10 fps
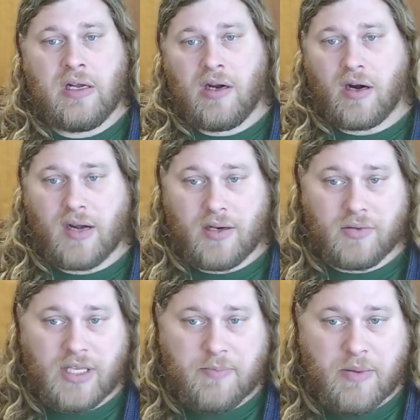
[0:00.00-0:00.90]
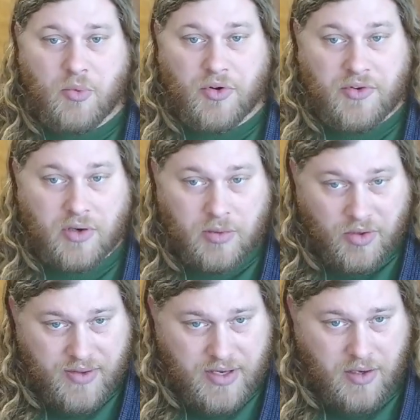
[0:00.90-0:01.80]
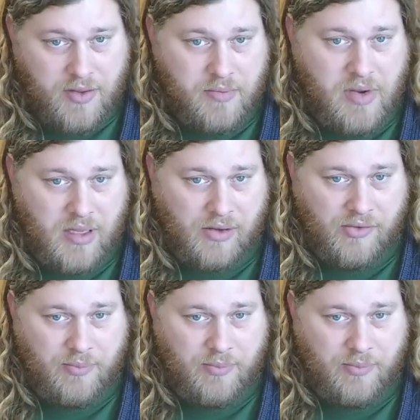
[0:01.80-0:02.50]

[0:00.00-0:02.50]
are not only a bit more durable than your other models,